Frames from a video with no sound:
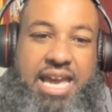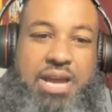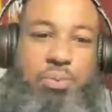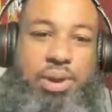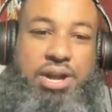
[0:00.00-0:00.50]

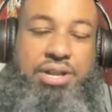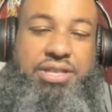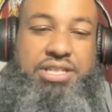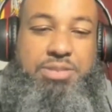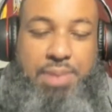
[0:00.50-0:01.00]
game
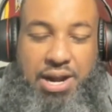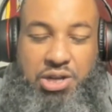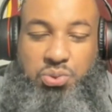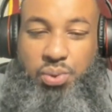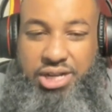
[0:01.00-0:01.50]
where the
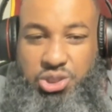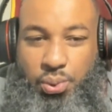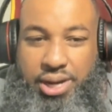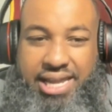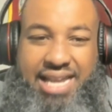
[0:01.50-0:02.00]
Spiders won
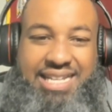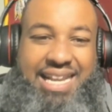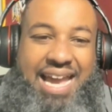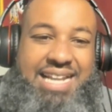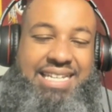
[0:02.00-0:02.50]

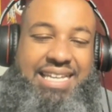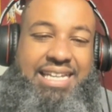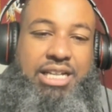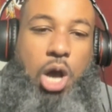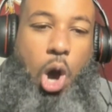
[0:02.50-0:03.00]

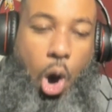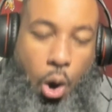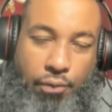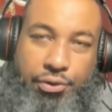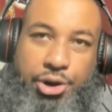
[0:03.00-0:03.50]
28-19
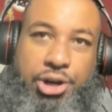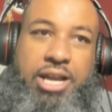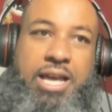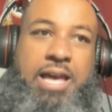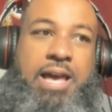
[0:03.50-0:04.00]
over